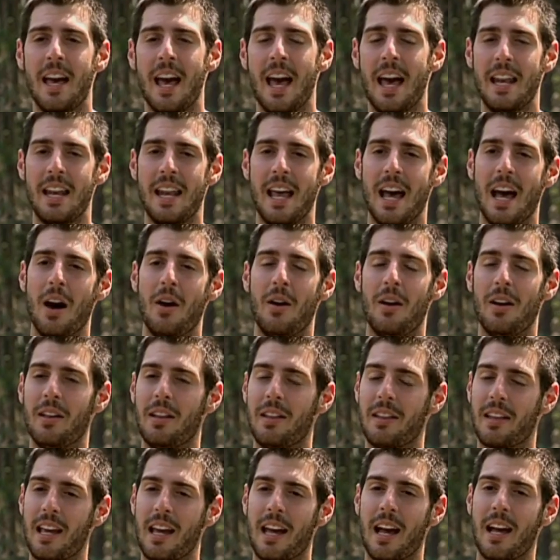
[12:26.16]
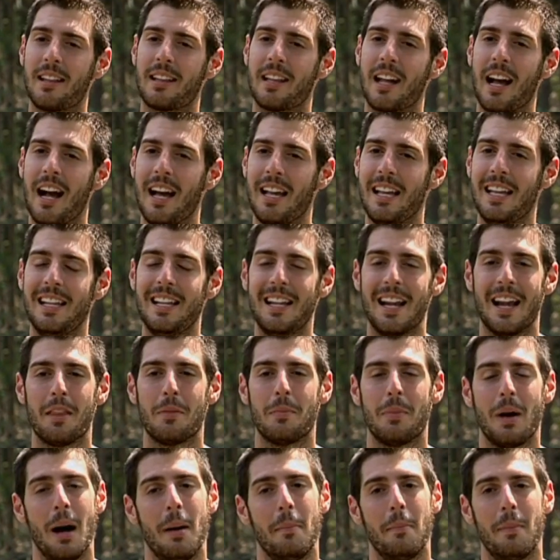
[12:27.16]
And now they got the guy eating out of the
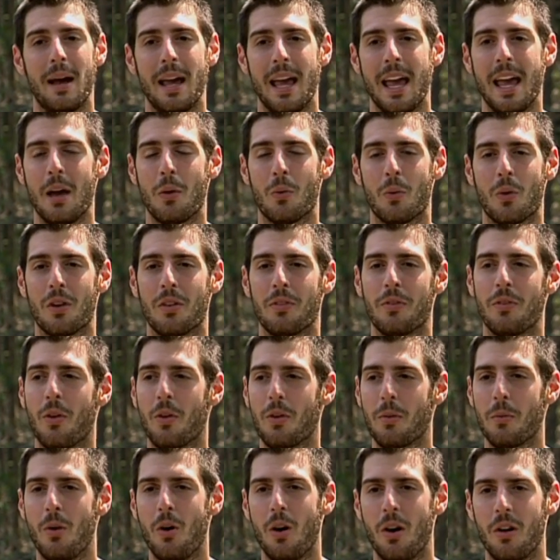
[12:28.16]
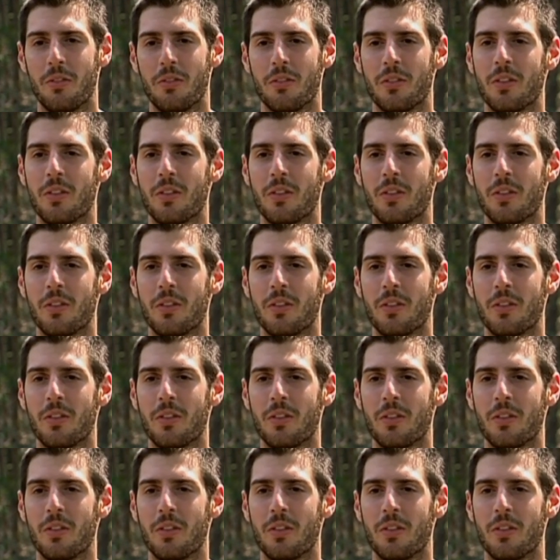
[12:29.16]
palm of my hand. We're gonna vote him off.